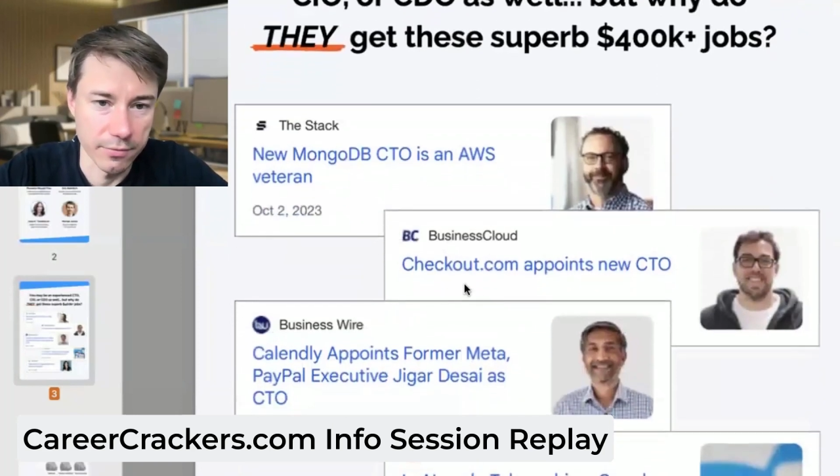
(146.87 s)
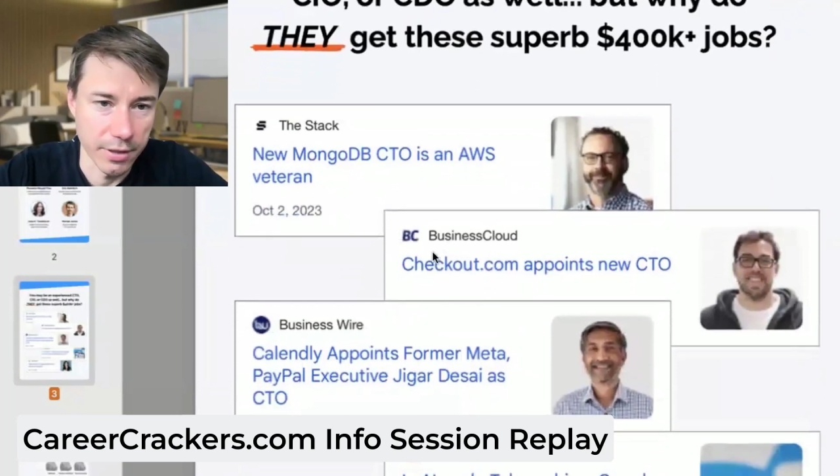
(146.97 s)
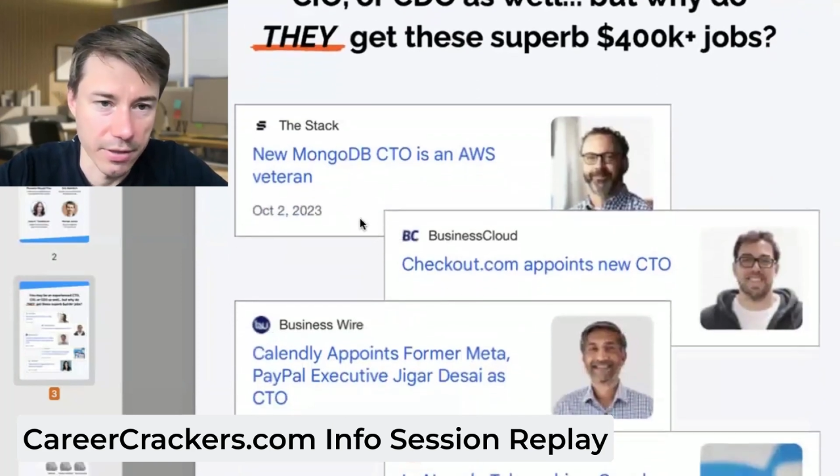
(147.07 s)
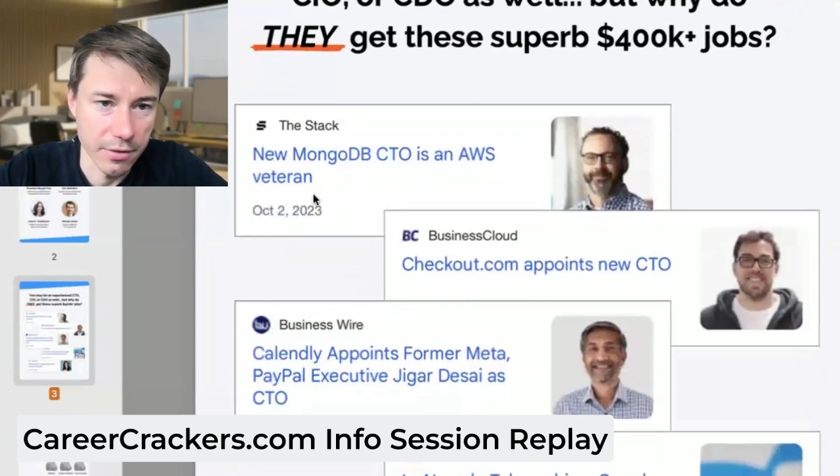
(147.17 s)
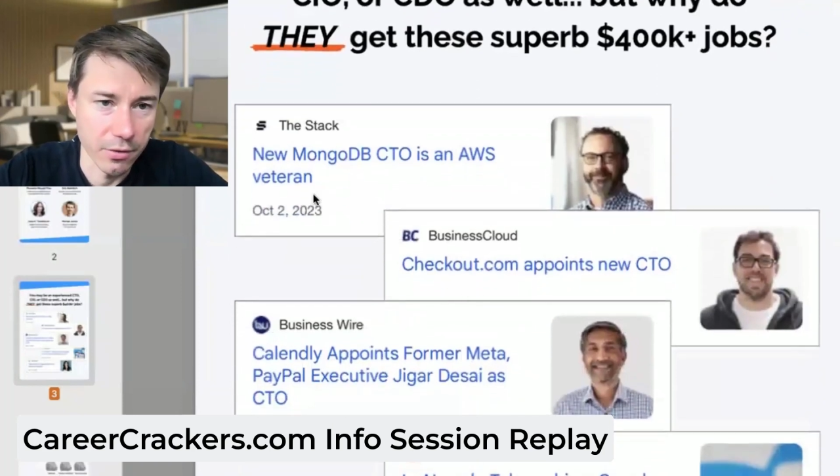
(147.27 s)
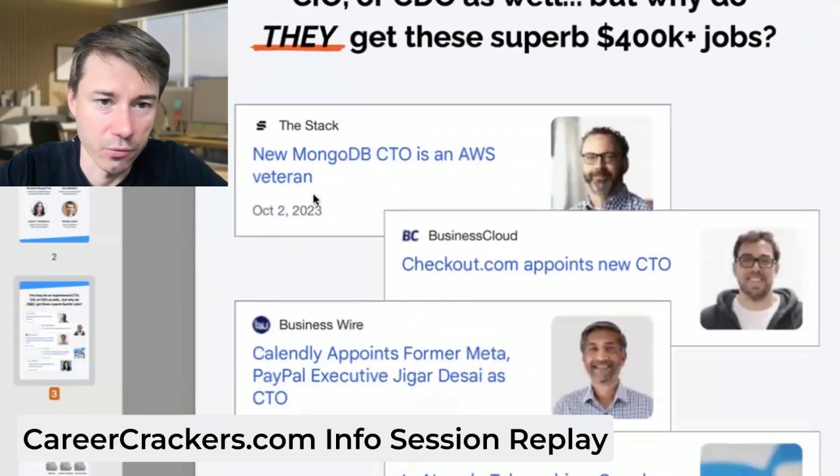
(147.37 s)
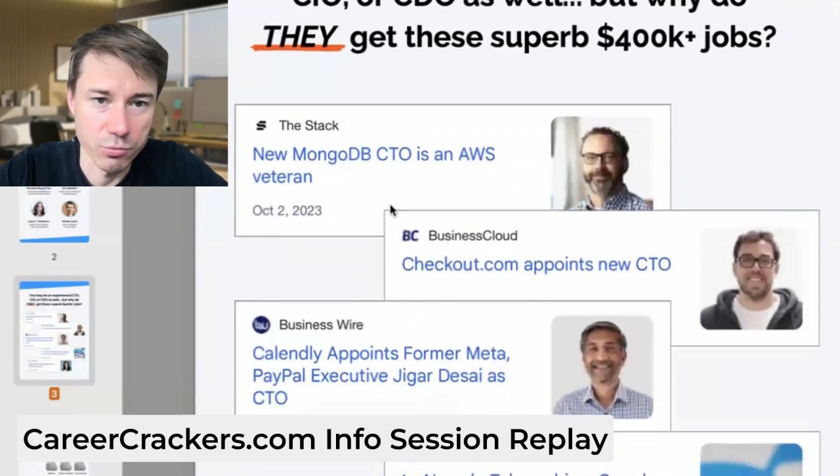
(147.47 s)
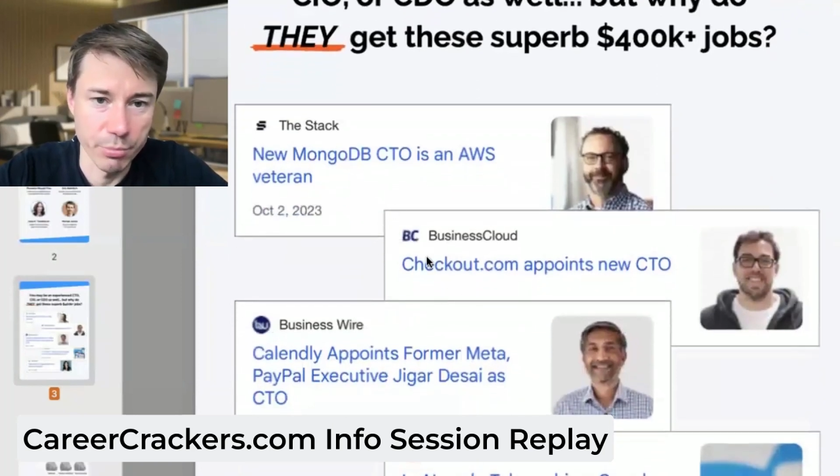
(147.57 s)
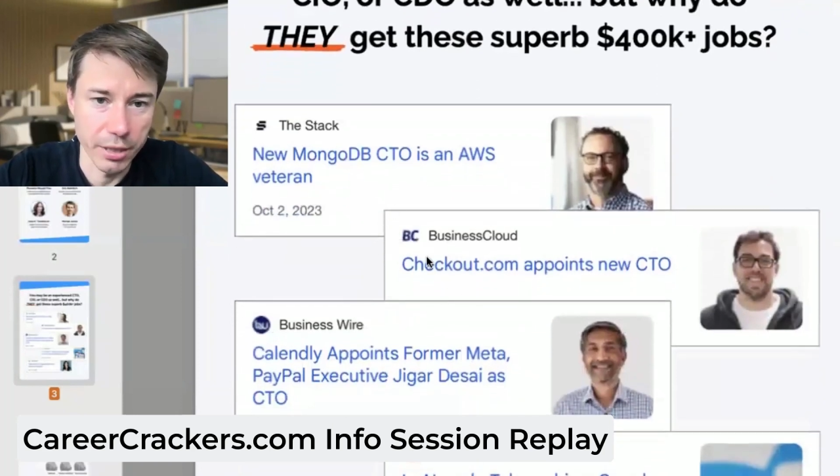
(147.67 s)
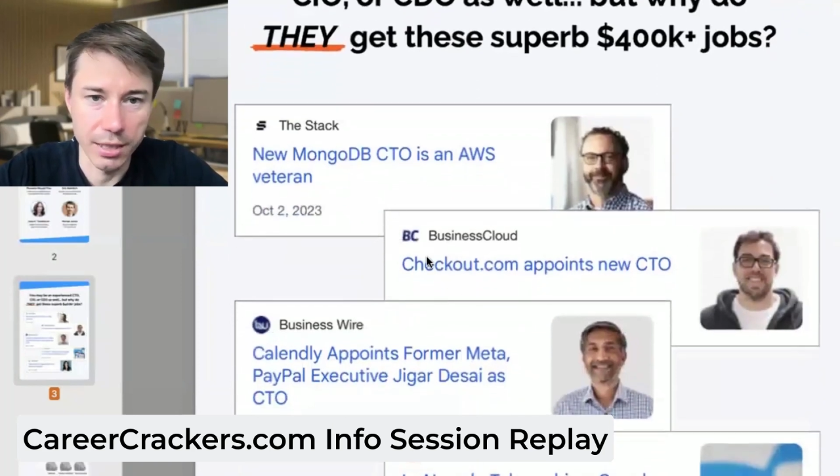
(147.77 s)
in those
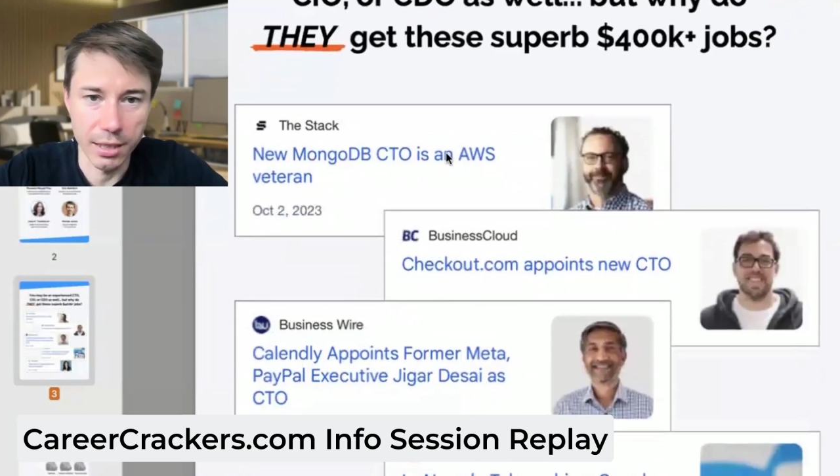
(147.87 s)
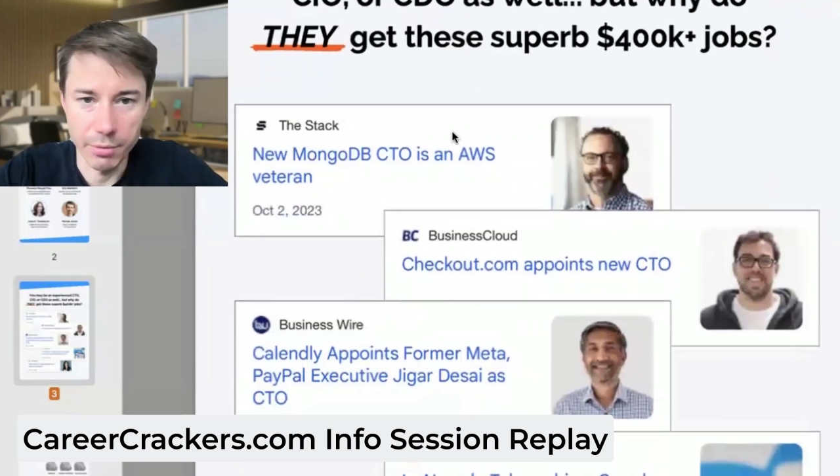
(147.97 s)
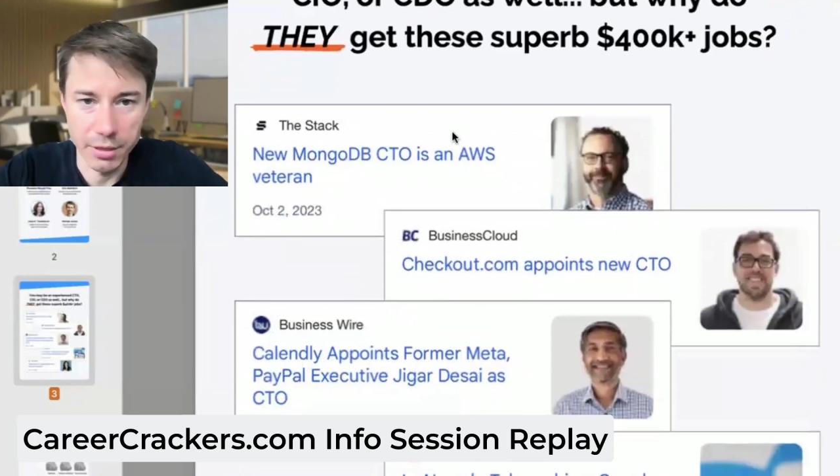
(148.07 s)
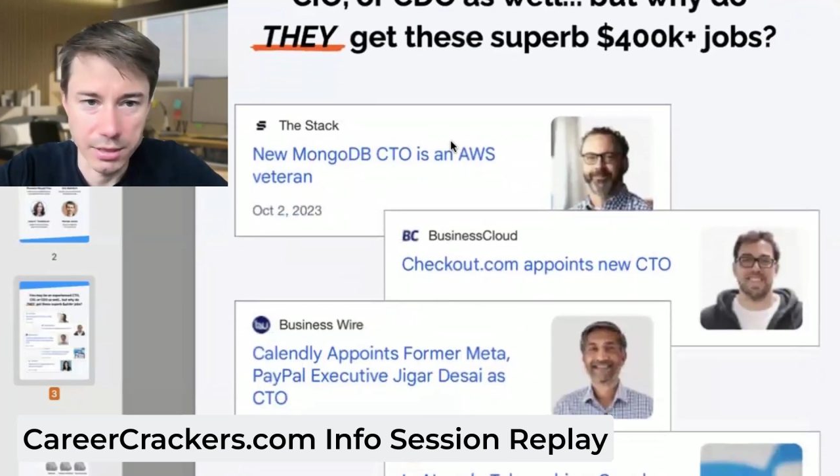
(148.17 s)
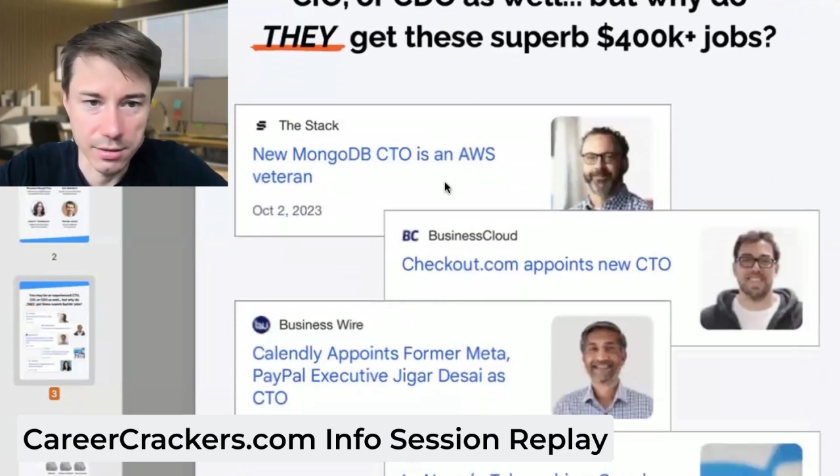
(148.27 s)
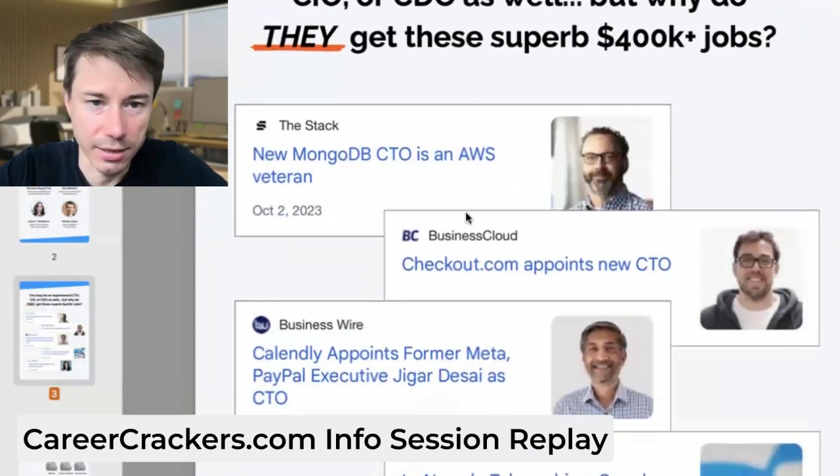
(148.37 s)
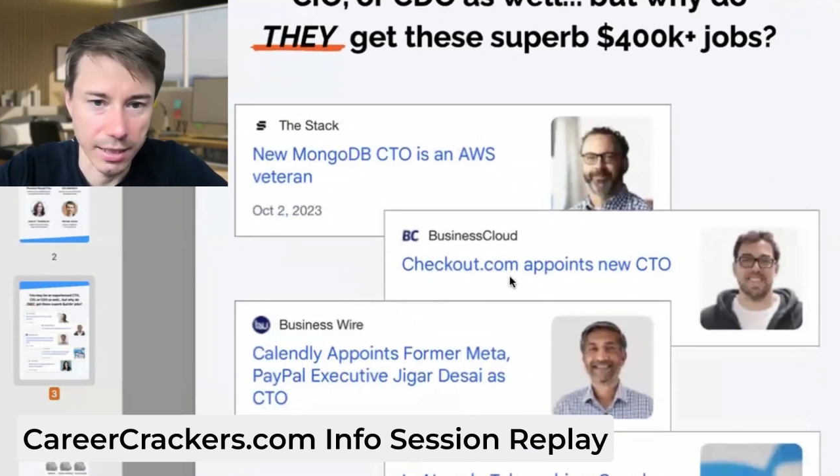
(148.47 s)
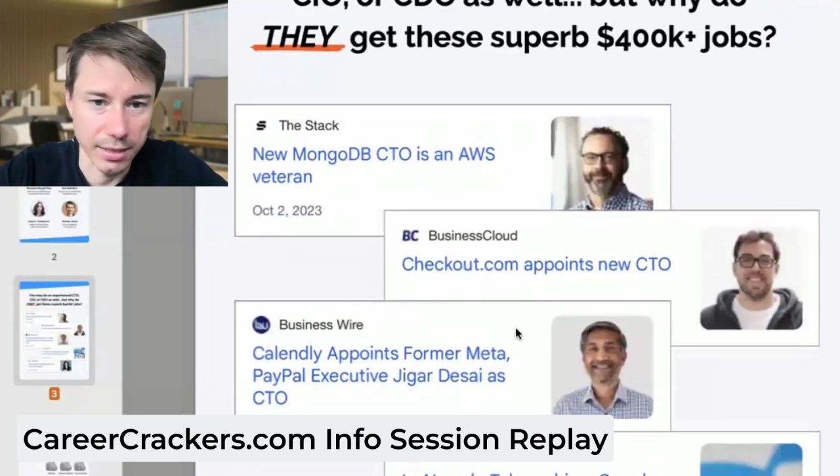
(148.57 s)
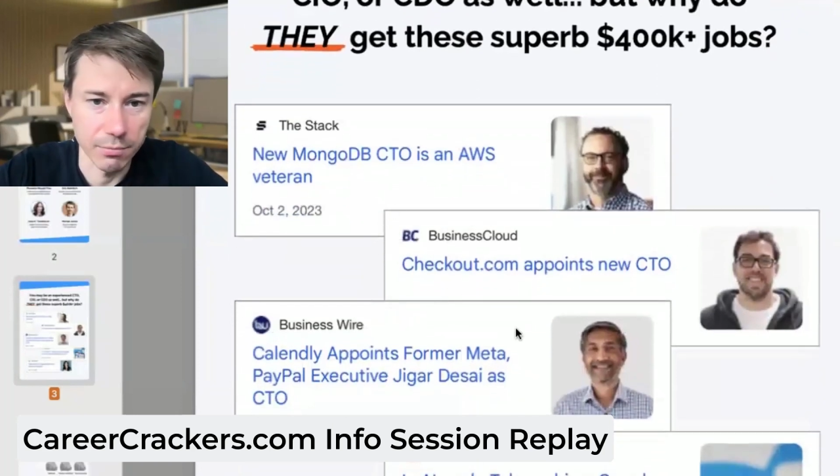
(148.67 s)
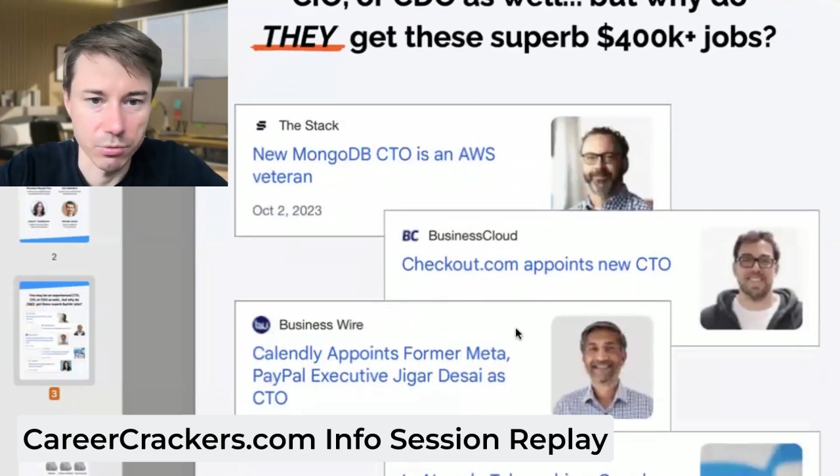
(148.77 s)
big companies like
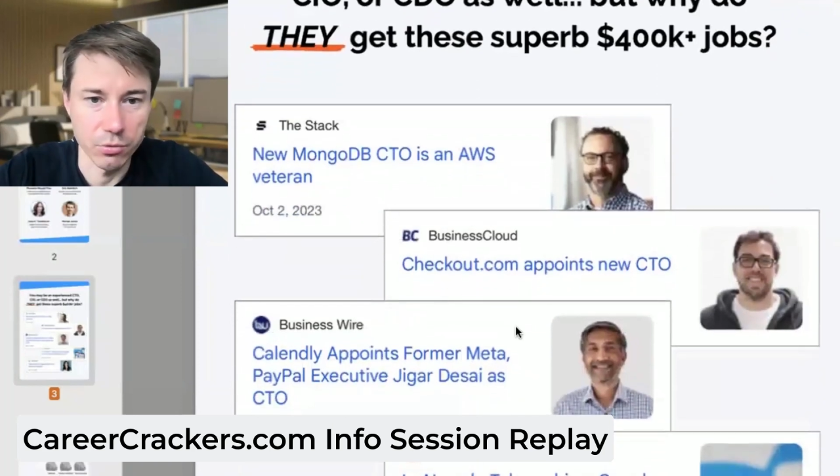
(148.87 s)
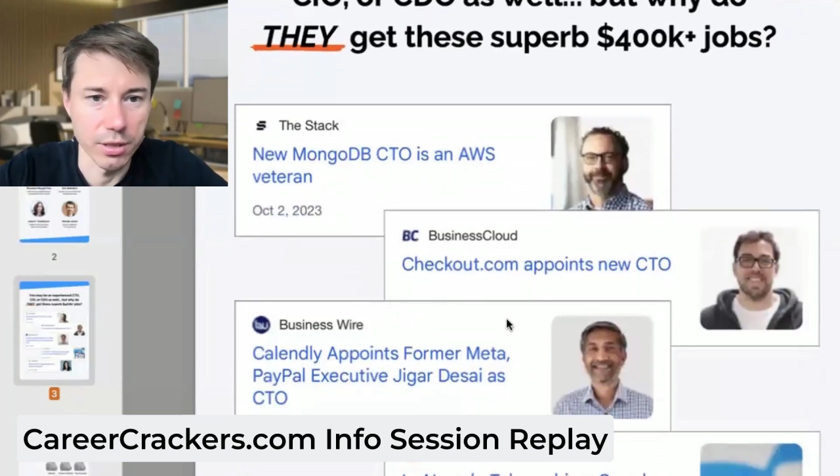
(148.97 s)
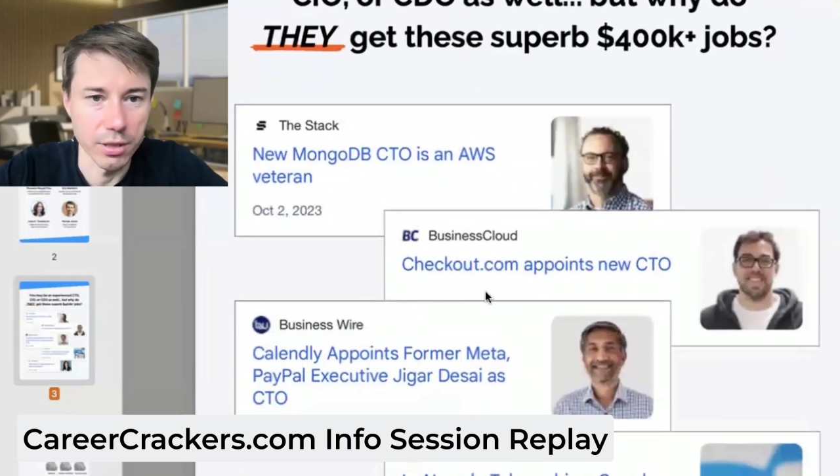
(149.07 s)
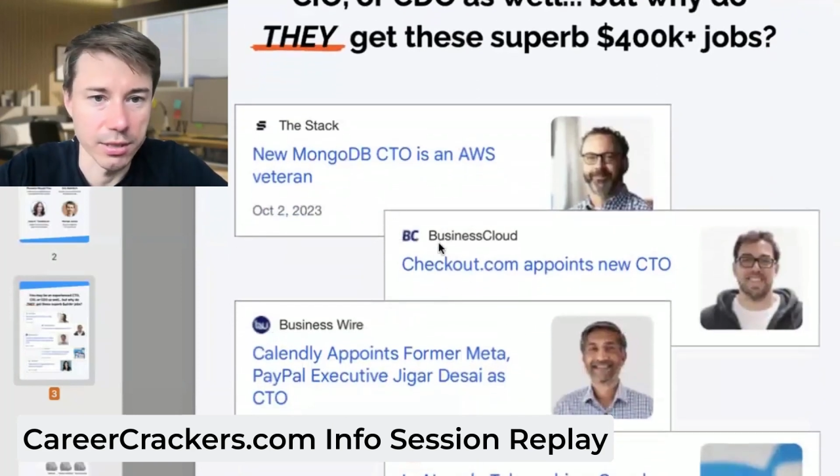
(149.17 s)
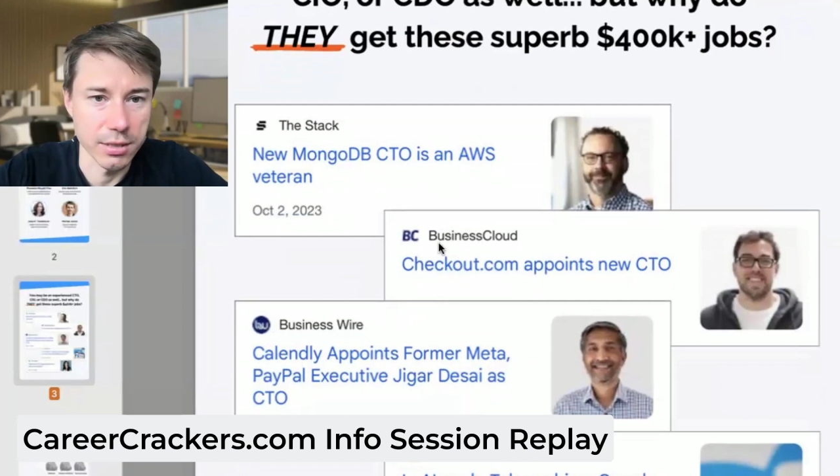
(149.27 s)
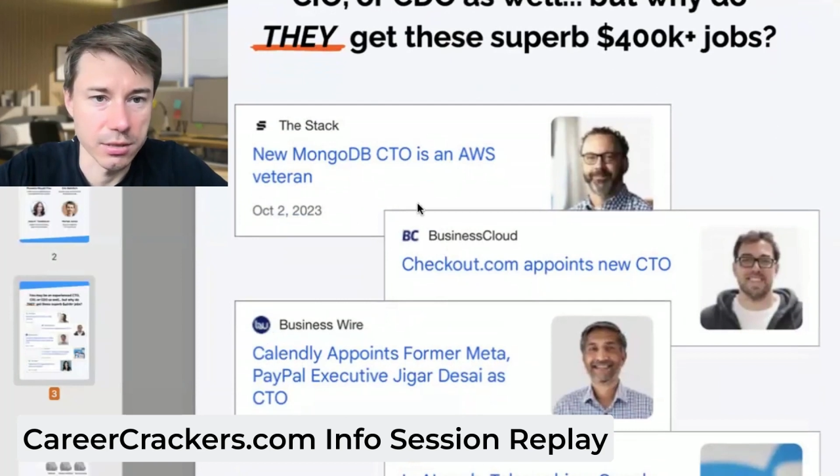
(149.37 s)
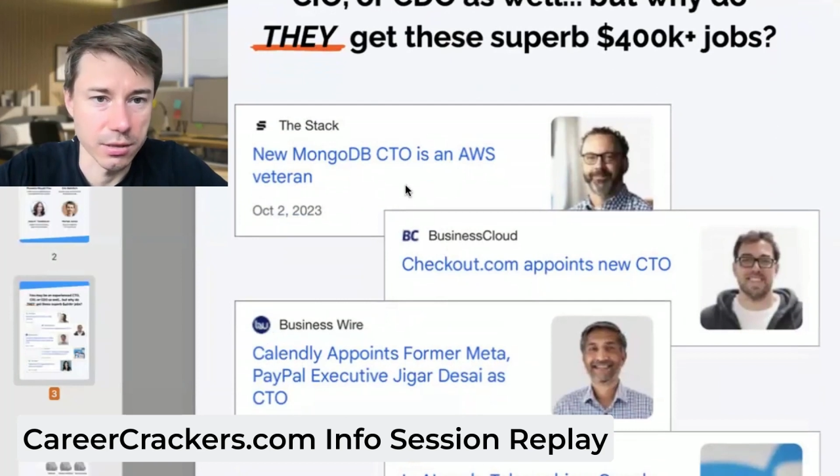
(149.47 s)
AWS,